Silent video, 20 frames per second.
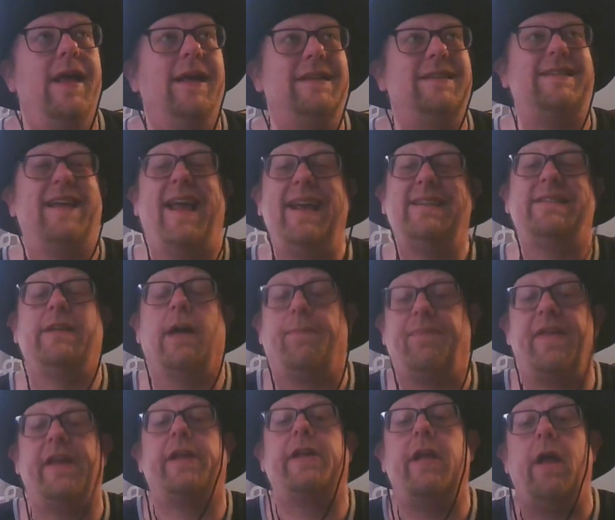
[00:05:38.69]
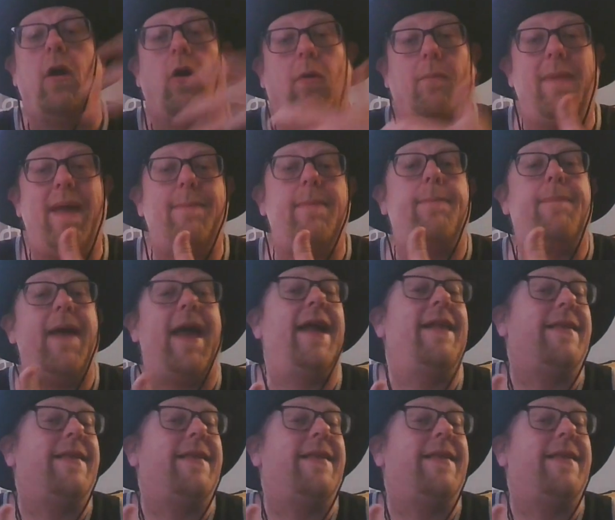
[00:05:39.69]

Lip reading: say something or maybe pay